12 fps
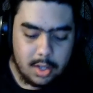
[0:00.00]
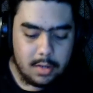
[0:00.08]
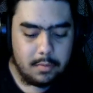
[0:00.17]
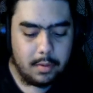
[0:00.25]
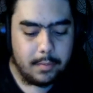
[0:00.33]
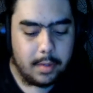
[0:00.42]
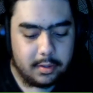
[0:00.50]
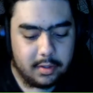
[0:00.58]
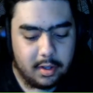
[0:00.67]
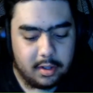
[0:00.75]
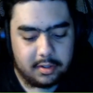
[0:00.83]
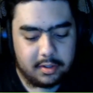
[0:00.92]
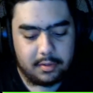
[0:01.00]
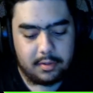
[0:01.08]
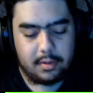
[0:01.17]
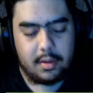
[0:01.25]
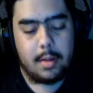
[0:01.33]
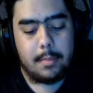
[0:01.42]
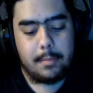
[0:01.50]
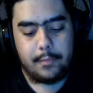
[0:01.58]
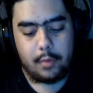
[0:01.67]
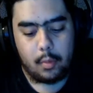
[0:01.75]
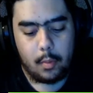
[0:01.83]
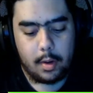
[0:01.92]
whenever I talk for
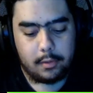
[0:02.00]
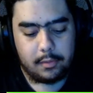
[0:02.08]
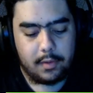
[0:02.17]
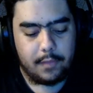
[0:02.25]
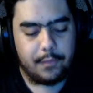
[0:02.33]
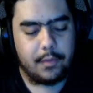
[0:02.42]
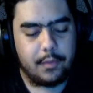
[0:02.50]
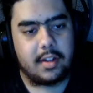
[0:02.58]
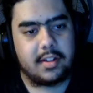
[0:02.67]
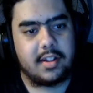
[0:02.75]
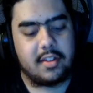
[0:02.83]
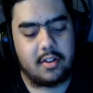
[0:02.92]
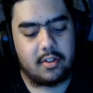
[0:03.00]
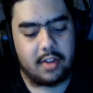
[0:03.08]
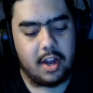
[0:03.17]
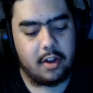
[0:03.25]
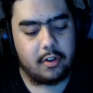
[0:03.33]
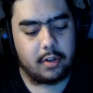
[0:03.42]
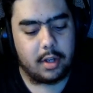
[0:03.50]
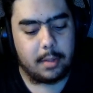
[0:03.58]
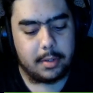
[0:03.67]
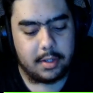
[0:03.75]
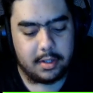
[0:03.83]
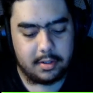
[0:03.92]
a while, it feels like that there's air
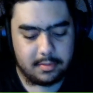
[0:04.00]
coming in.